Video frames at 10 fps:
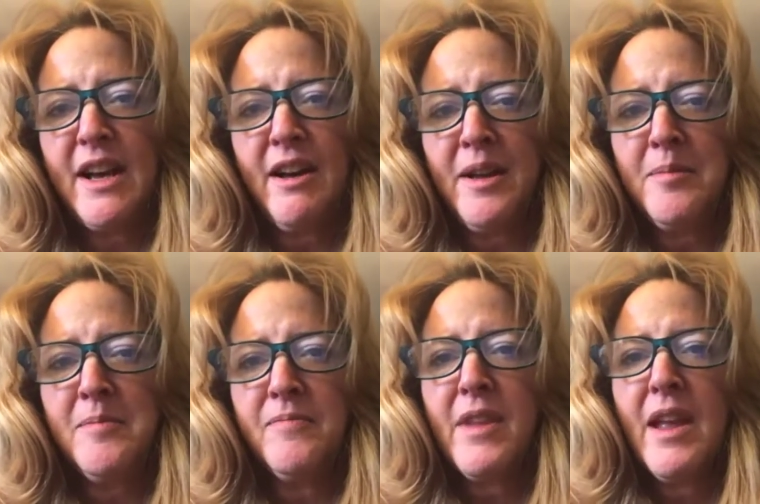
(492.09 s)

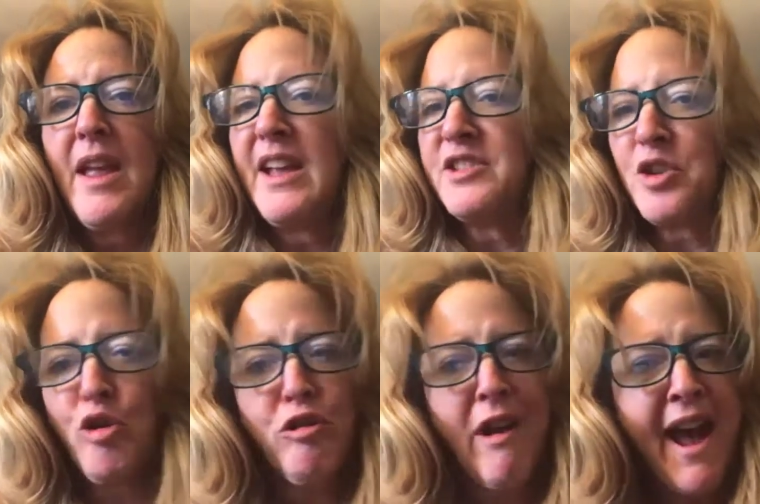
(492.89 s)
Um, it's
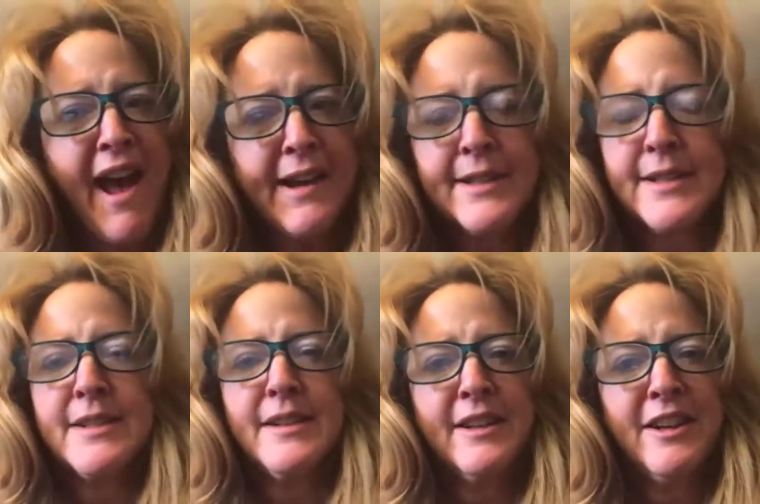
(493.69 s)

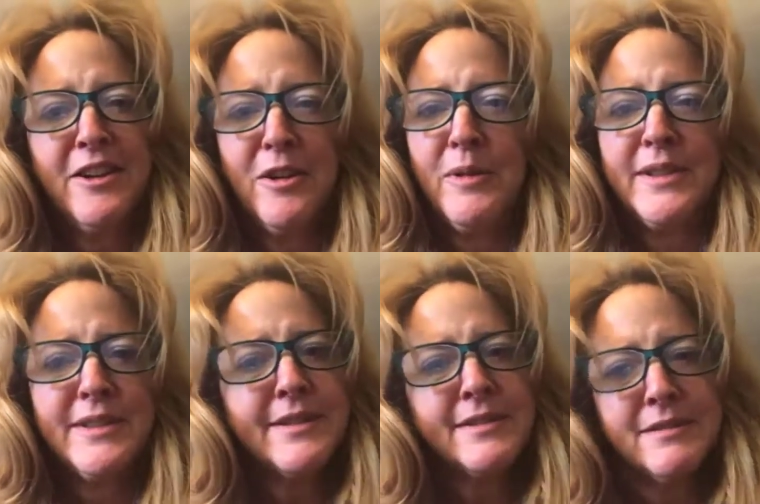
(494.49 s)
cracked, it's